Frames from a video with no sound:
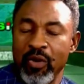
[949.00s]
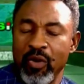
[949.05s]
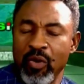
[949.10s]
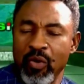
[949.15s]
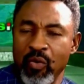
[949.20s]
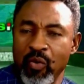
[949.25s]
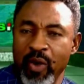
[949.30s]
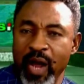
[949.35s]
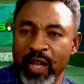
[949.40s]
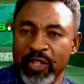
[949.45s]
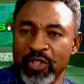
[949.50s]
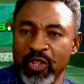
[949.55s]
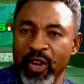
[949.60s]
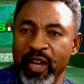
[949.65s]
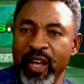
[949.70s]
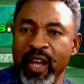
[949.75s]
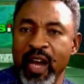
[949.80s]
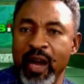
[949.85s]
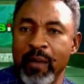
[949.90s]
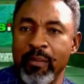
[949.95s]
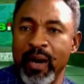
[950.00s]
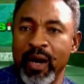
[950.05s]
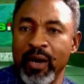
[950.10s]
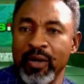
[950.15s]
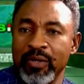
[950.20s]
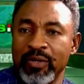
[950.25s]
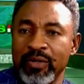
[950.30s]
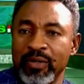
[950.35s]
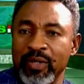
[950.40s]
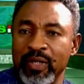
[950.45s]
we are talking
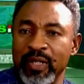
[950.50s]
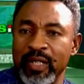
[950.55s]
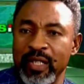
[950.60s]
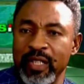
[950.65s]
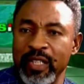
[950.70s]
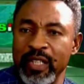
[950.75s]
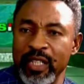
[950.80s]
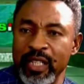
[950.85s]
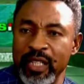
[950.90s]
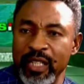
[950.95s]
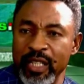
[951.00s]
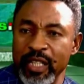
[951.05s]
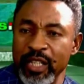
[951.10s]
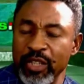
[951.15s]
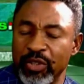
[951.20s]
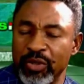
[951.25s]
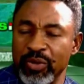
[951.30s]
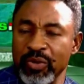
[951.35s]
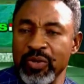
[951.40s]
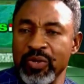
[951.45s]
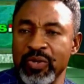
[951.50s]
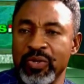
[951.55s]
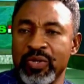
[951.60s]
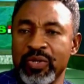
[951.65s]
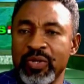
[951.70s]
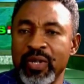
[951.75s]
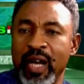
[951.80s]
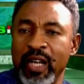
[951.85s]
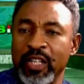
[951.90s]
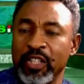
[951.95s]
about
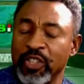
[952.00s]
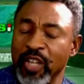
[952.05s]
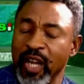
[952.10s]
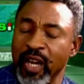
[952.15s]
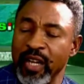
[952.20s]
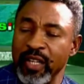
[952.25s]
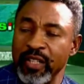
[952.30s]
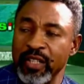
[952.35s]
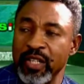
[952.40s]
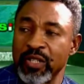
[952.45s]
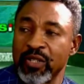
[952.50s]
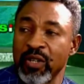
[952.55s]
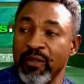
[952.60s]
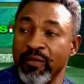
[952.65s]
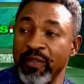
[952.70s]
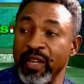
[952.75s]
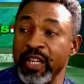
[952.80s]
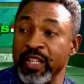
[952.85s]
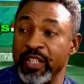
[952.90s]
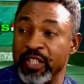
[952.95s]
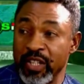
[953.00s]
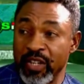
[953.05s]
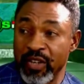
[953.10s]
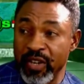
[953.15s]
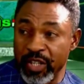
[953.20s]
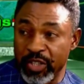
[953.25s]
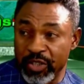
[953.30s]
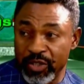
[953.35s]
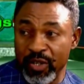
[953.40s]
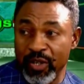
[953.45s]
issues and challenges of
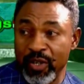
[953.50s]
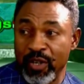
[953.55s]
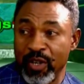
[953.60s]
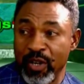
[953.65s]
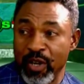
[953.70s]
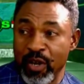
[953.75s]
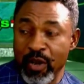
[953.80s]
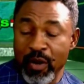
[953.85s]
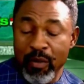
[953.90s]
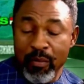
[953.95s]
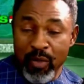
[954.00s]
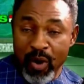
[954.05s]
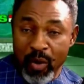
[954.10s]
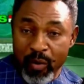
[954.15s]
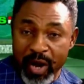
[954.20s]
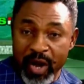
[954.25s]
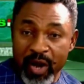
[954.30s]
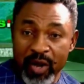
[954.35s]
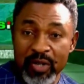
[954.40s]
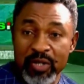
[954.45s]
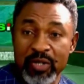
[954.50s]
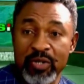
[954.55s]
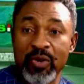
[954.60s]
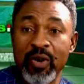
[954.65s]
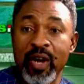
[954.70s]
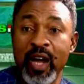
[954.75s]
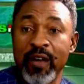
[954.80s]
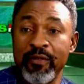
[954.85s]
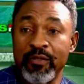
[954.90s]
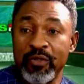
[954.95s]
integration, but we also
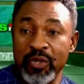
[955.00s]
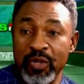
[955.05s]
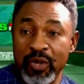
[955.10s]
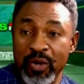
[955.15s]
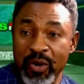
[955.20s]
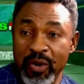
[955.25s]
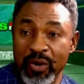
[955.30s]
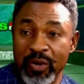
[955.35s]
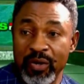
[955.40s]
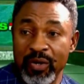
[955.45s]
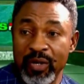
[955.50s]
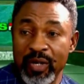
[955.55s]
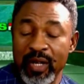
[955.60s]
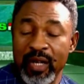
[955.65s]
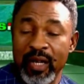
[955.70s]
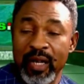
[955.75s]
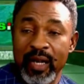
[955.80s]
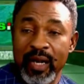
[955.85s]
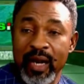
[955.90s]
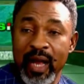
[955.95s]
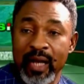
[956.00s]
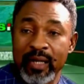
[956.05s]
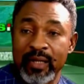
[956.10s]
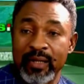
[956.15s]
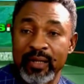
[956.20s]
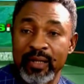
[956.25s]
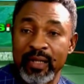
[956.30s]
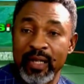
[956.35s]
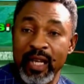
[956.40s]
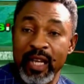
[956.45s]
have to know
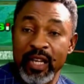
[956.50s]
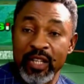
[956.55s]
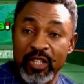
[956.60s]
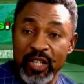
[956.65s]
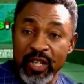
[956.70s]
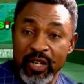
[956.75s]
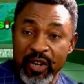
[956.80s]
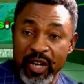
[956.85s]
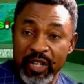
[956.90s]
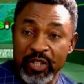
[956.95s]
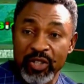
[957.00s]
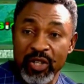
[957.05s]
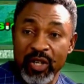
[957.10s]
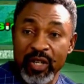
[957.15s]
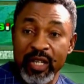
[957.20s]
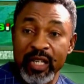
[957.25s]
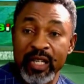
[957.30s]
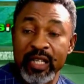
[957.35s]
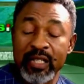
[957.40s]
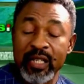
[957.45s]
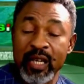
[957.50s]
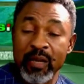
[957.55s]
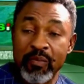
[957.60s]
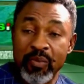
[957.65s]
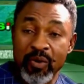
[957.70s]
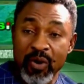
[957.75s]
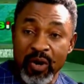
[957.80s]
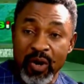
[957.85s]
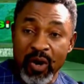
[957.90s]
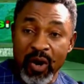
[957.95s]
that integration is a
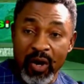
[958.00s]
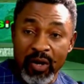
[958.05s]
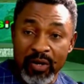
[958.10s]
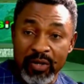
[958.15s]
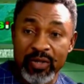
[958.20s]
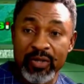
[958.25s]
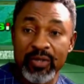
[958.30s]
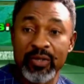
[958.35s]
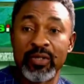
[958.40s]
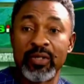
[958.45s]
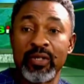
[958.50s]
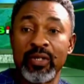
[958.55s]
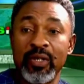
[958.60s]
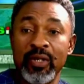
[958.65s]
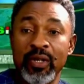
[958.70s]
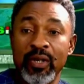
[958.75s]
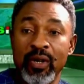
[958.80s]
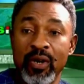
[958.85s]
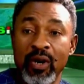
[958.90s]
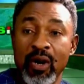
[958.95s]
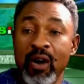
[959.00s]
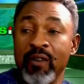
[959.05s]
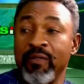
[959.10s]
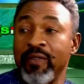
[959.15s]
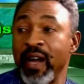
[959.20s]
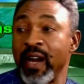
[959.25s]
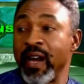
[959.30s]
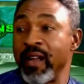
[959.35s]
product of an